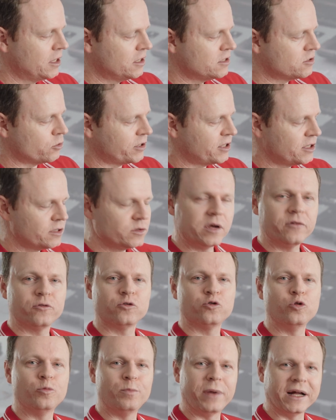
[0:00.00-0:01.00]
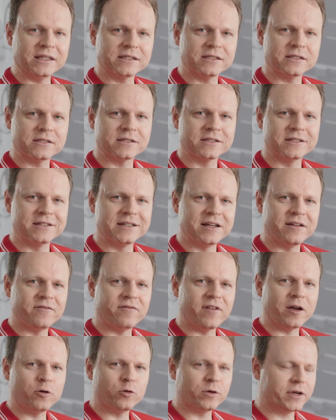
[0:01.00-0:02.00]
So here you have two buttons
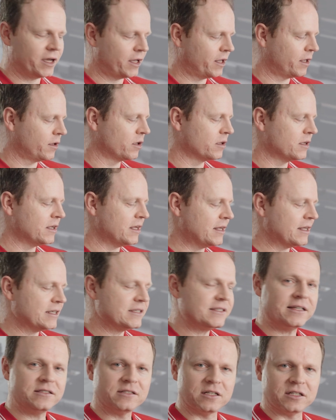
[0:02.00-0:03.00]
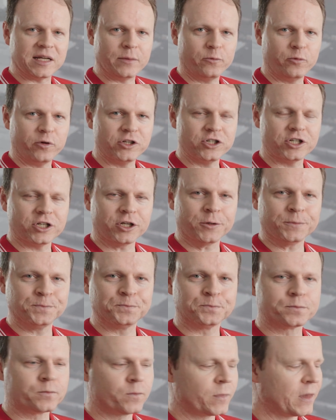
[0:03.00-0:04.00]
where you can set the temperature,
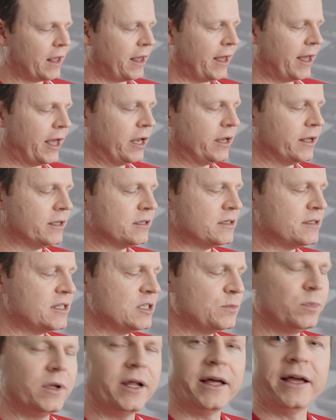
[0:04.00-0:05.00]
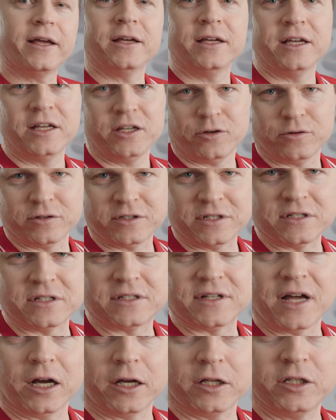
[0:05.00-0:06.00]
and in the display you see the
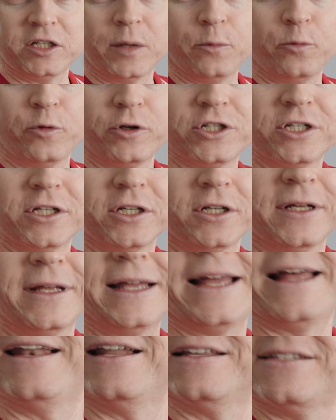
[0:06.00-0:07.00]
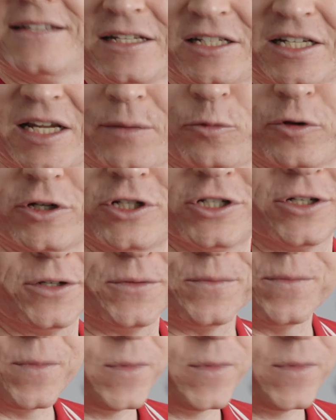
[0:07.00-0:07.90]
target temperature and the set temperature.